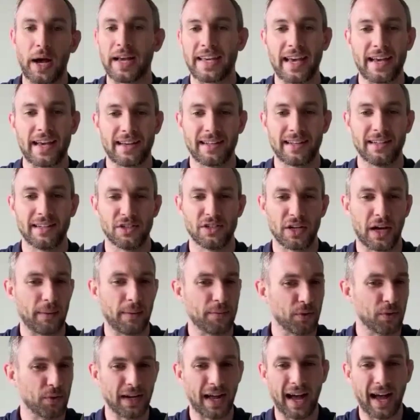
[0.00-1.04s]
can't get a job
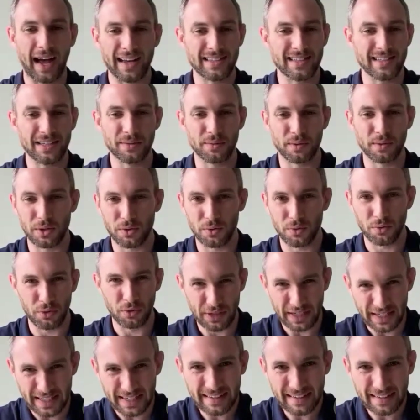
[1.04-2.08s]
doing IT
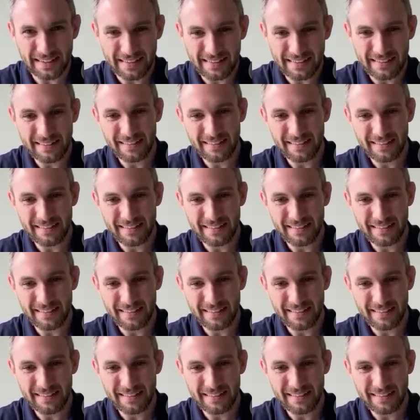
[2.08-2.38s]
recruiting